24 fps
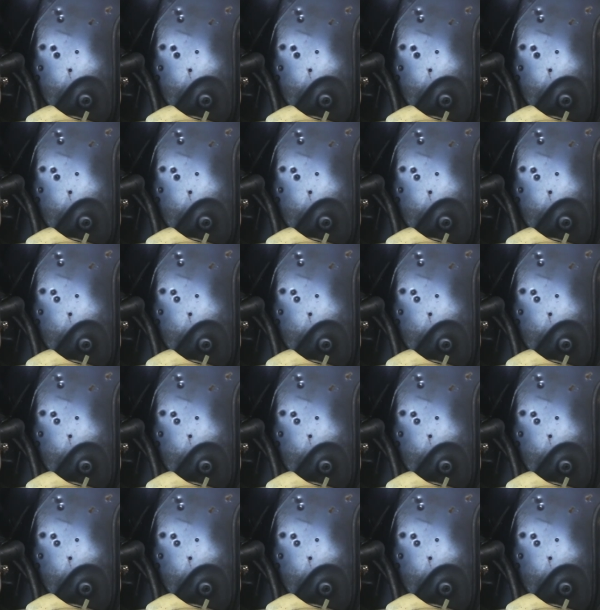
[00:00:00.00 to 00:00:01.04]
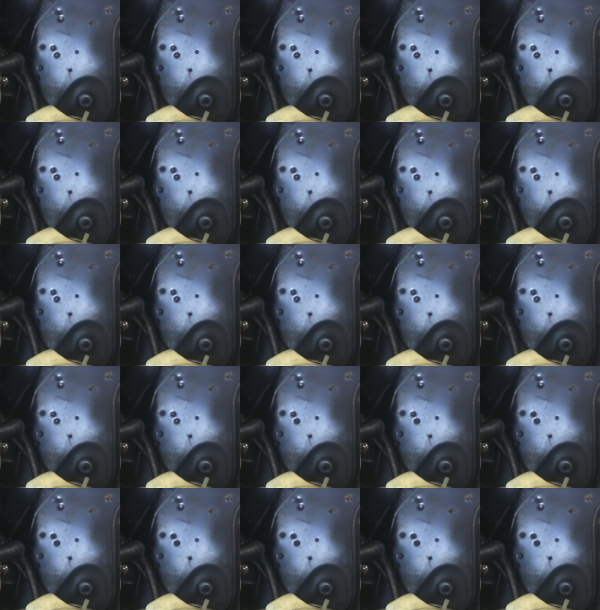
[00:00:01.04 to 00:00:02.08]

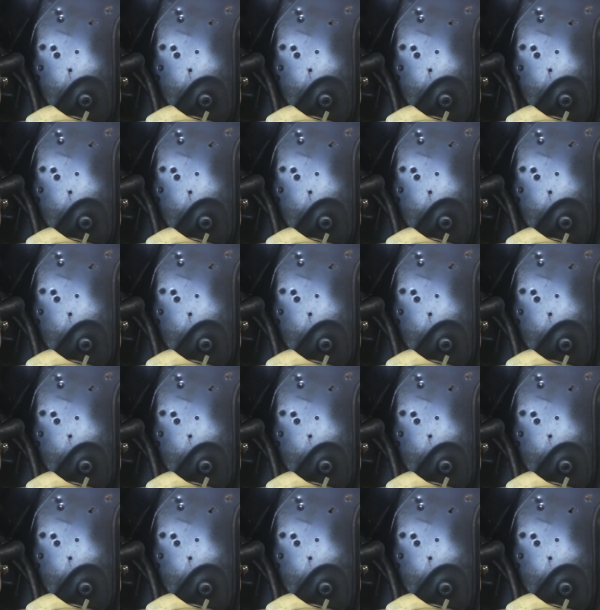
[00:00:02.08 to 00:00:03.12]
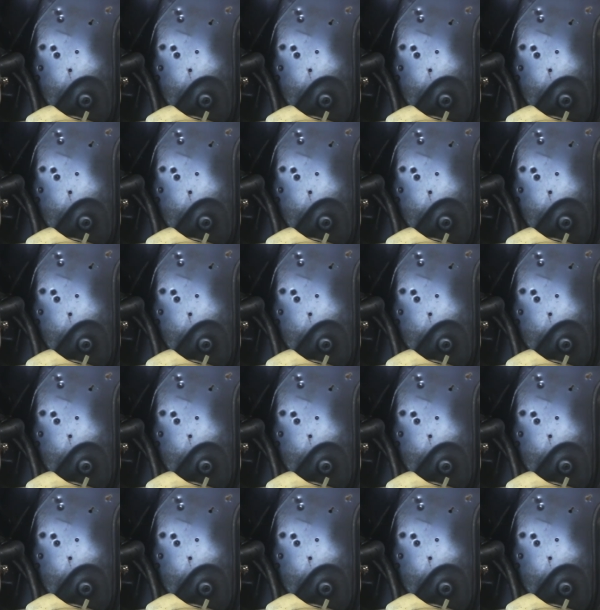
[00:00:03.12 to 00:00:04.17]

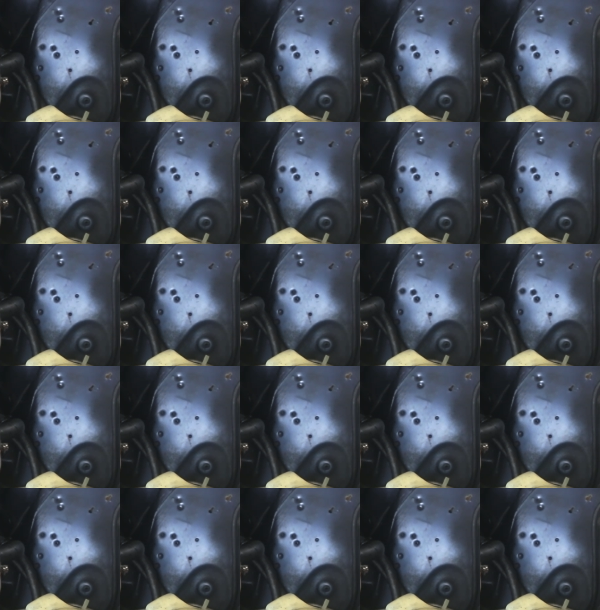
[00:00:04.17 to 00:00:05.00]
Nothing is said.